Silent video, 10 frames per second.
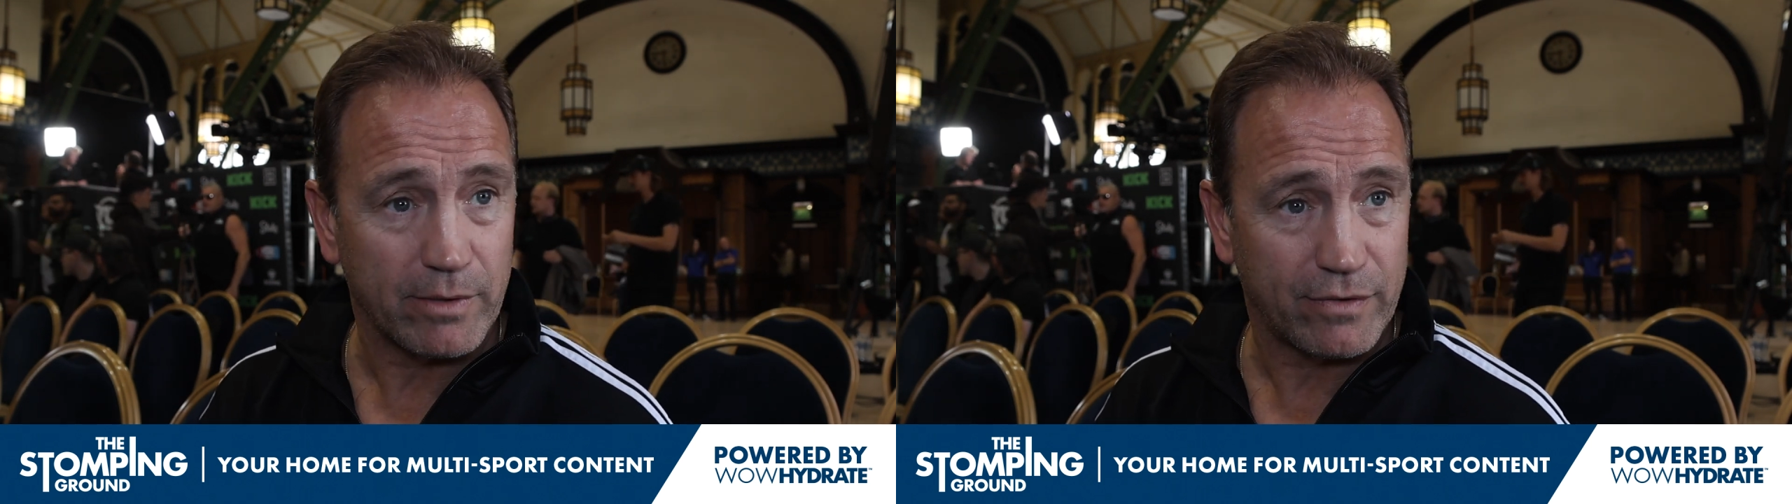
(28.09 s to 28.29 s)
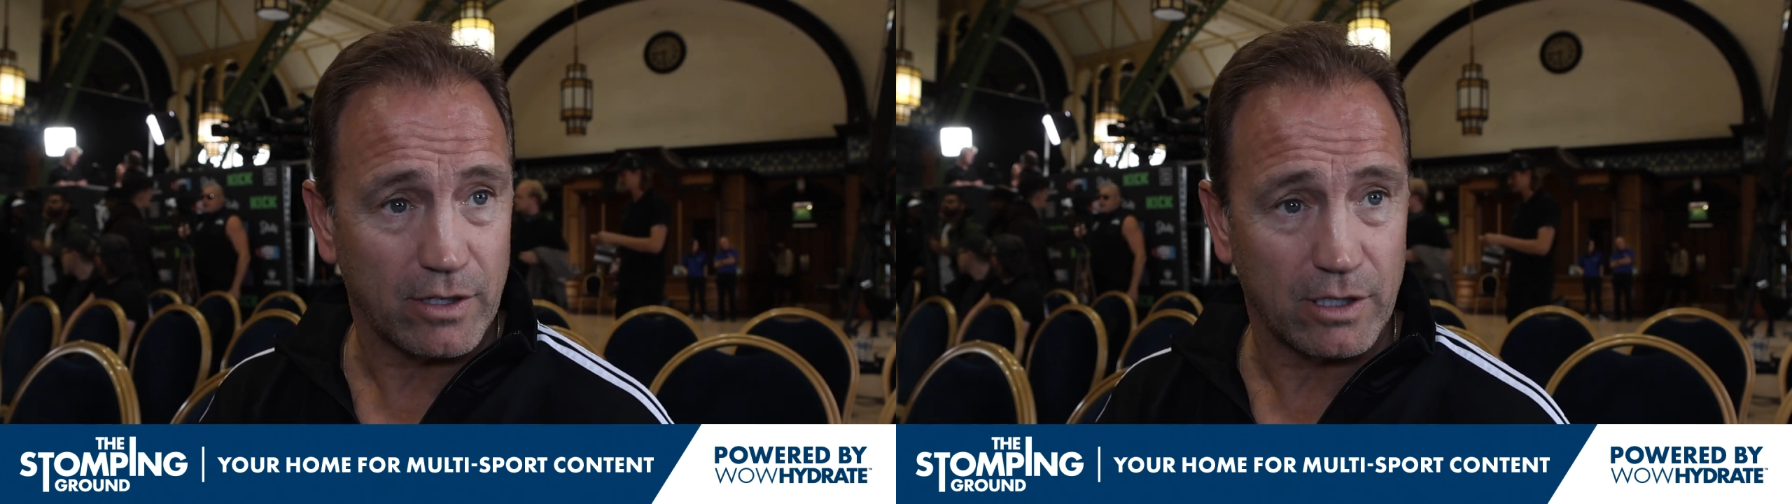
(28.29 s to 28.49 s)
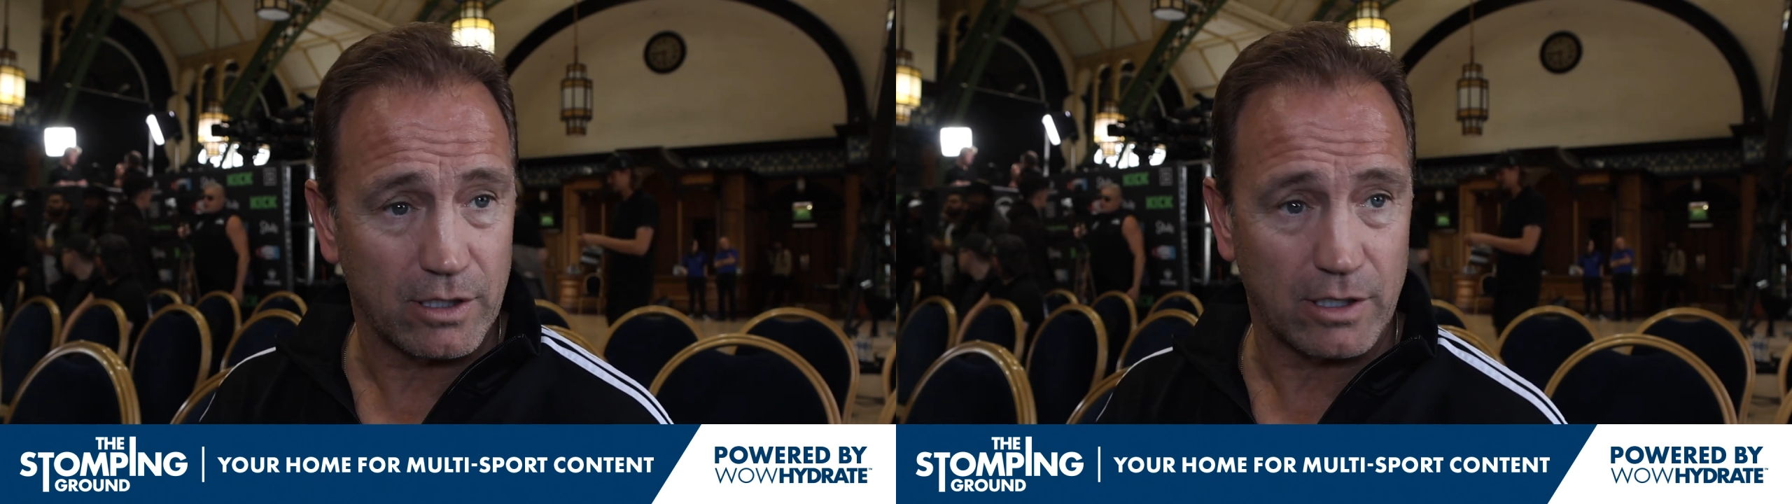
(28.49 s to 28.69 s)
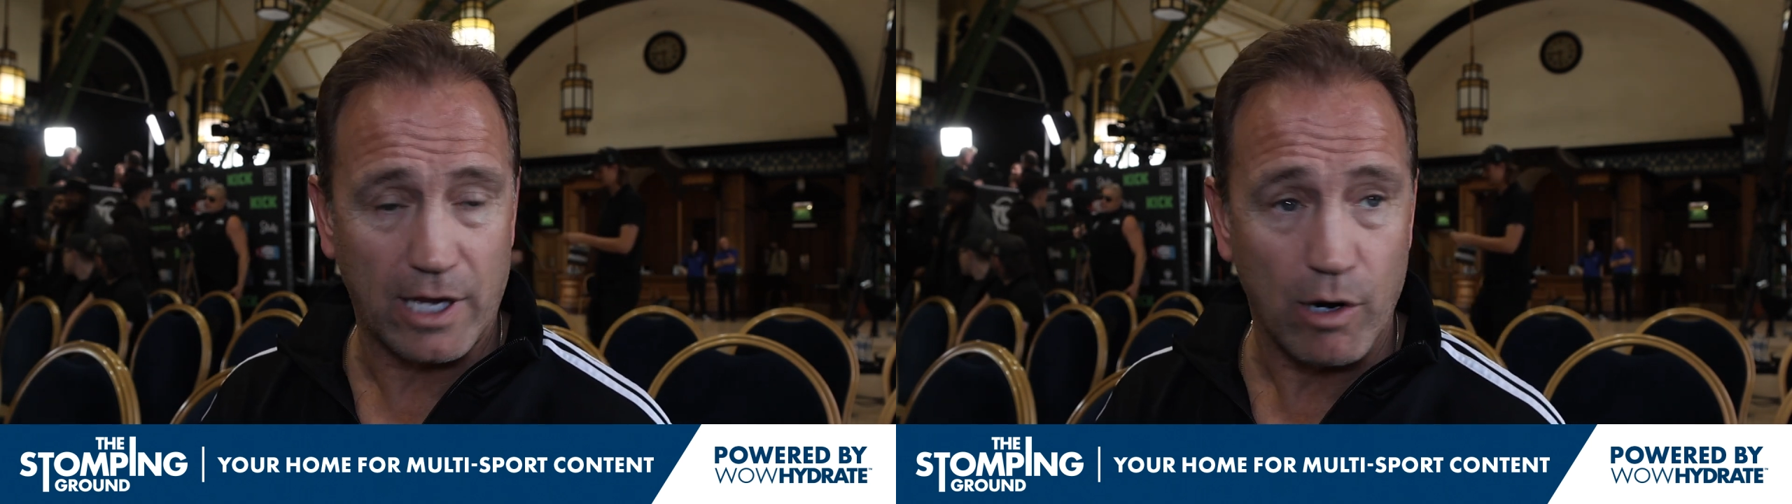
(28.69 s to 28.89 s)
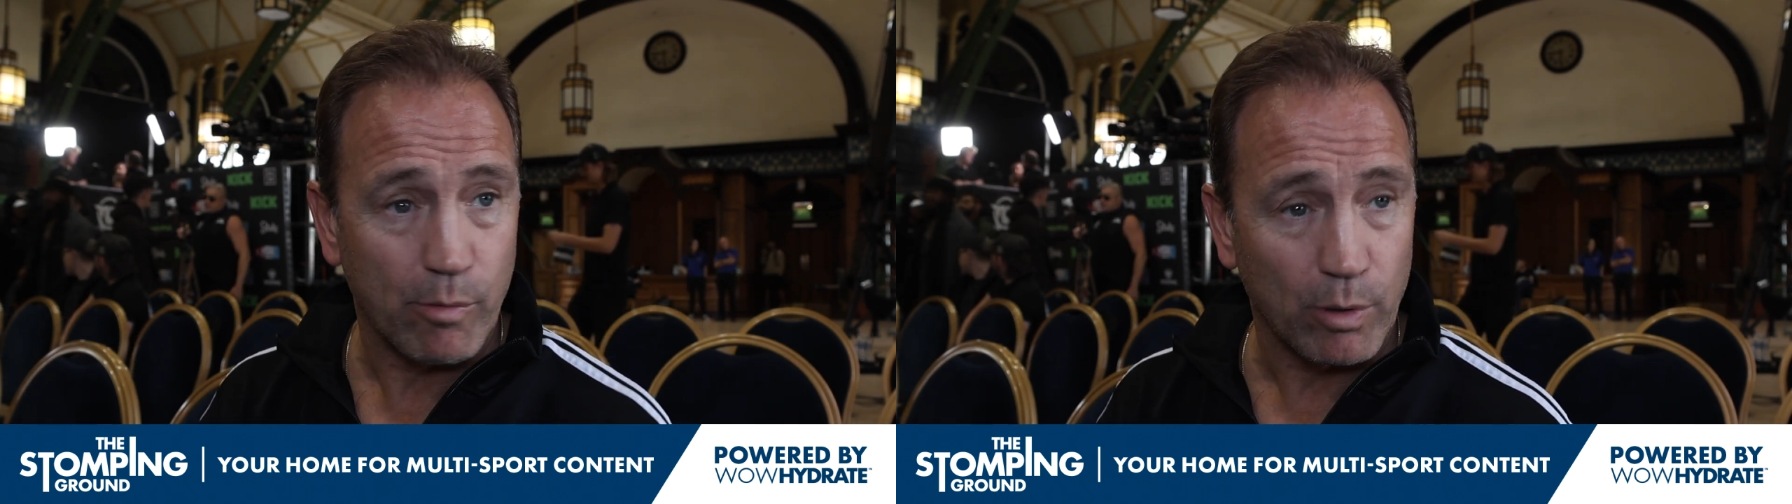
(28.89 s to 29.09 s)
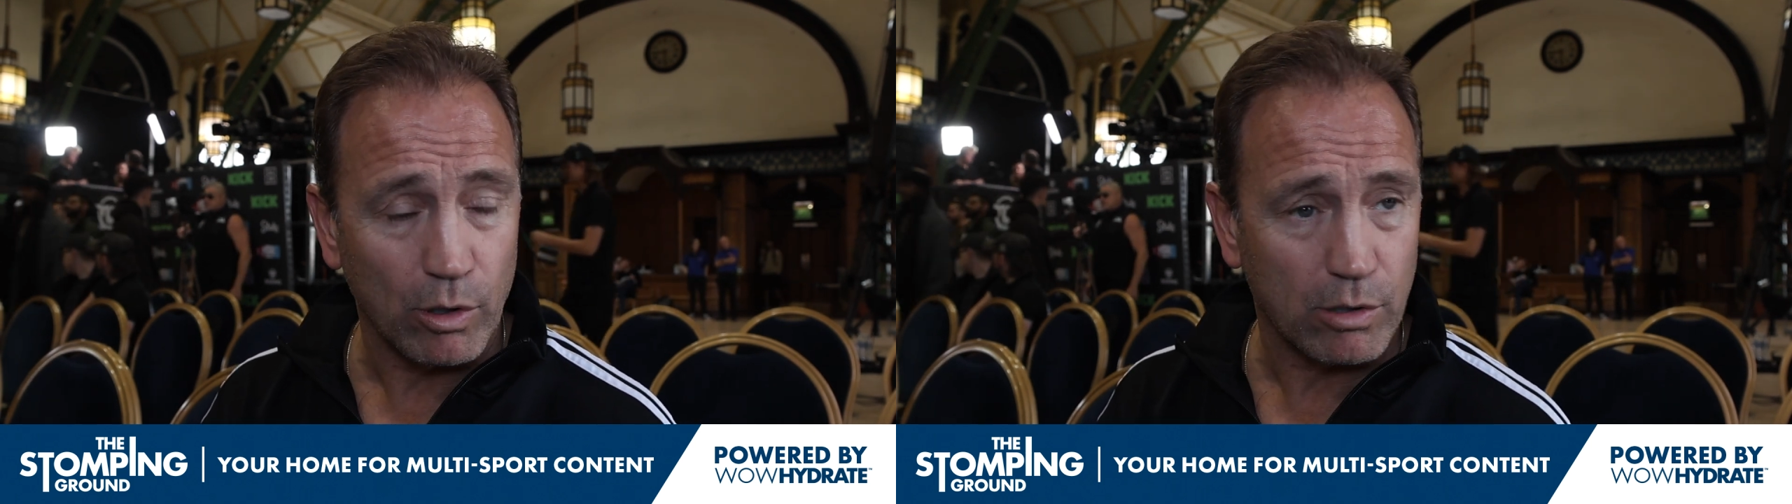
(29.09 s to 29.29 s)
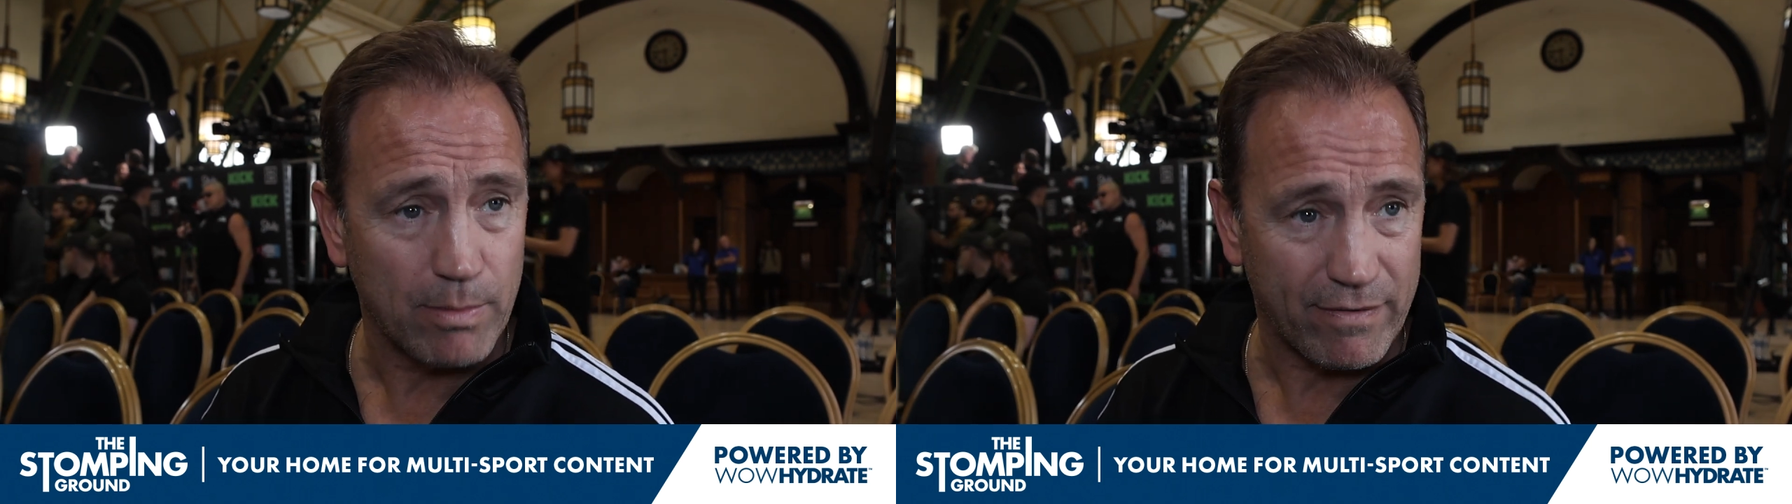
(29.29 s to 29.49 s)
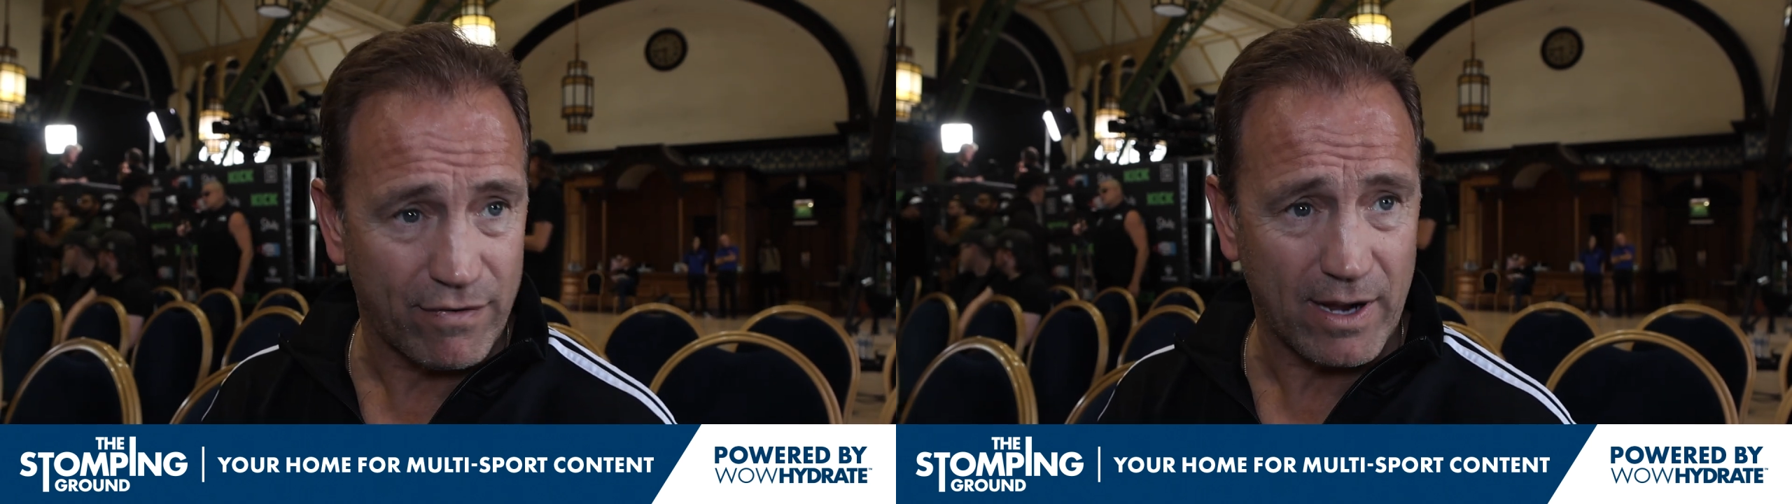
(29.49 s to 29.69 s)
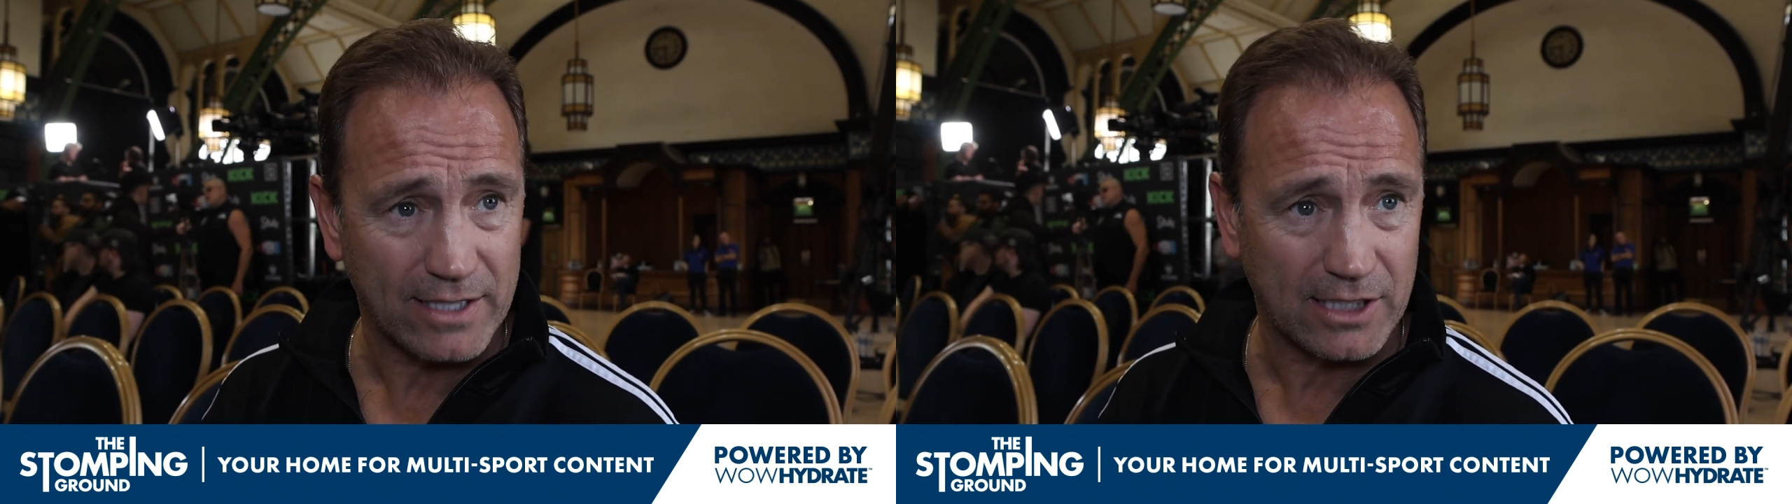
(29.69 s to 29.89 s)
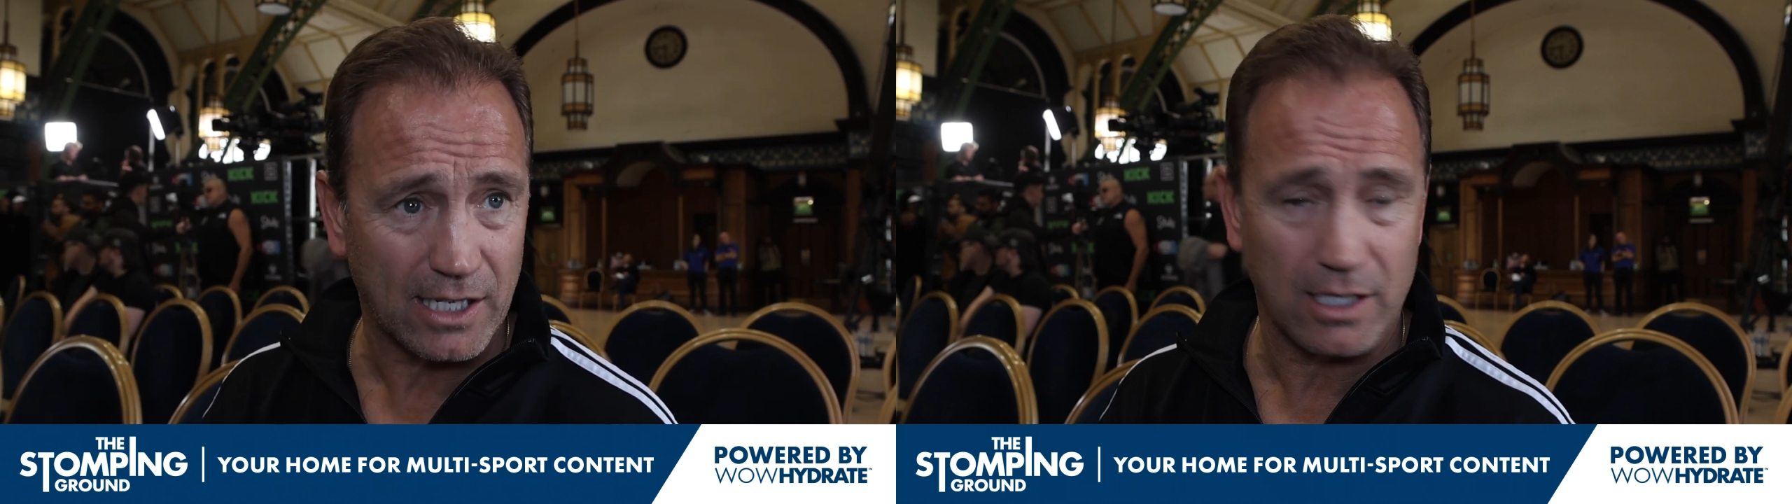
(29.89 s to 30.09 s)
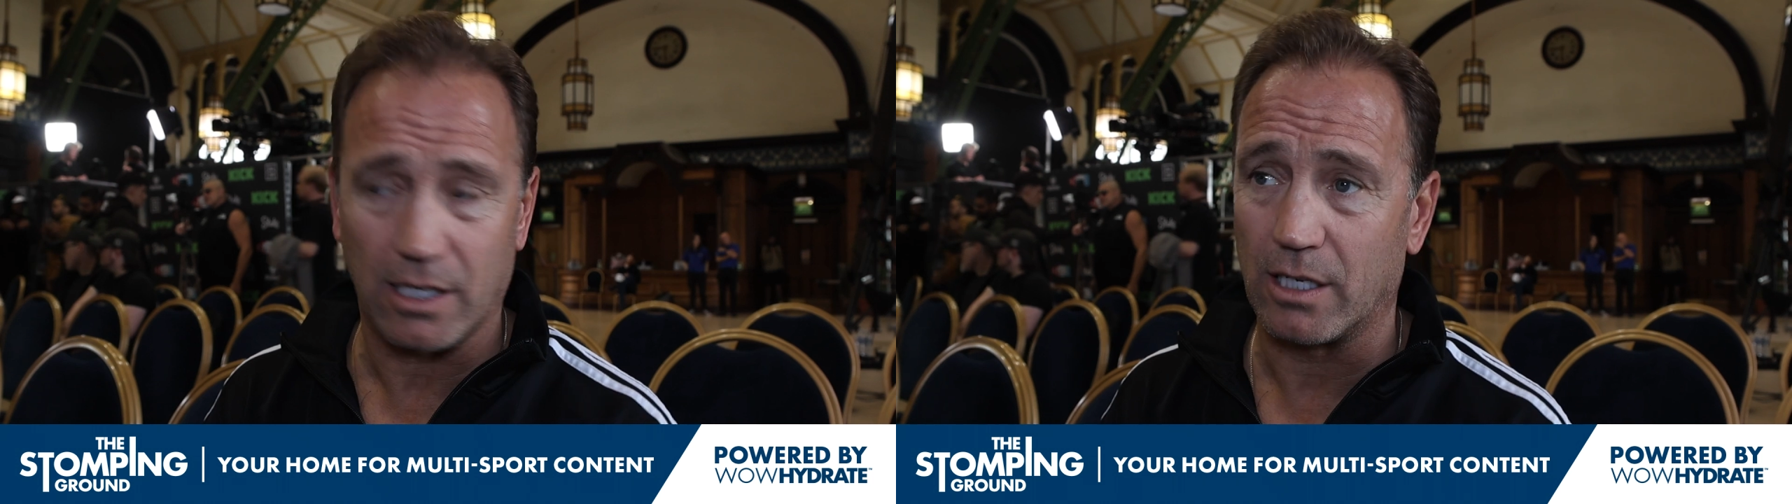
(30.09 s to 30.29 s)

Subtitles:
with Elle Brooke, my fighter,